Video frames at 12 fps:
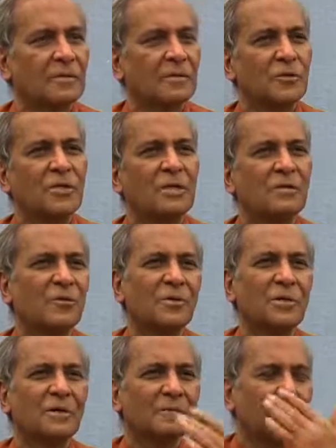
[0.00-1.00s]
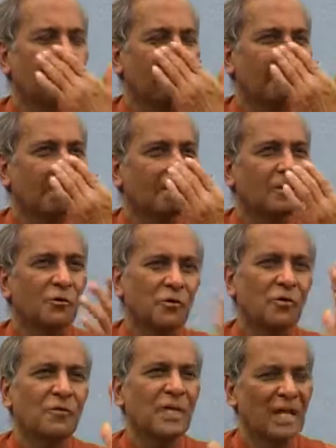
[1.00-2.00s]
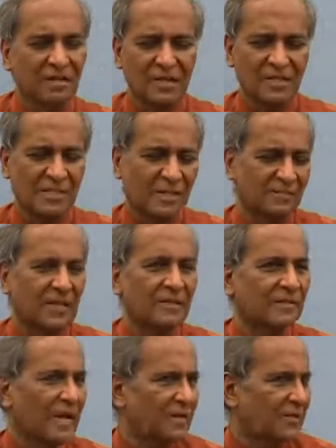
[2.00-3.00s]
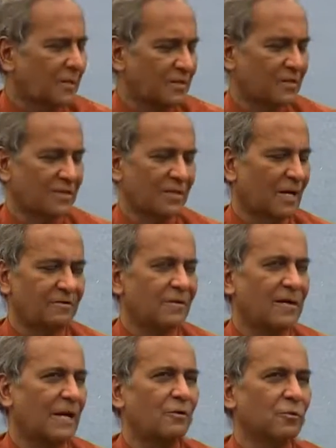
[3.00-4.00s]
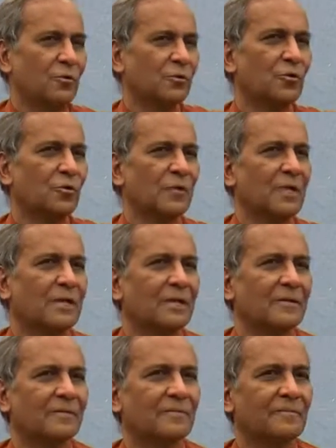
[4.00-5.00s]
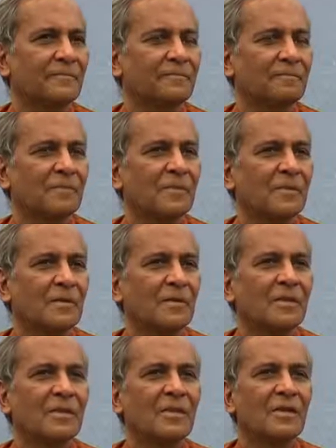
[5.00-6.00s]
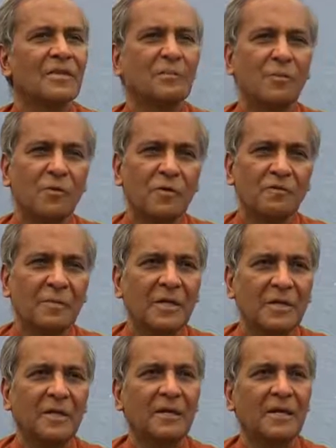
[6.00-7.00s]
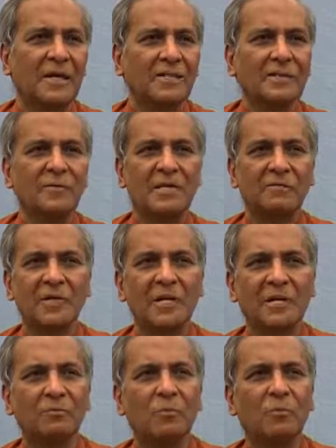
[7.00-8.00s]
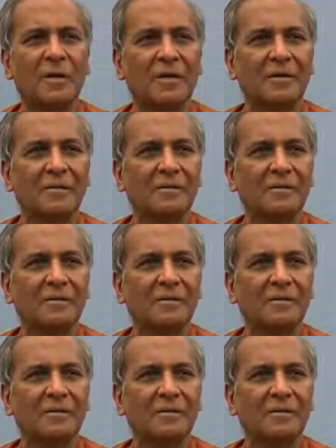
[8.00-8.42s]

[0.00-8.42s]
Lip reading: You see, look, do you know when I read stuff like that, I shudder and I feel I don't want to go to India. The poor women in India, suppose they're working in Mumbai.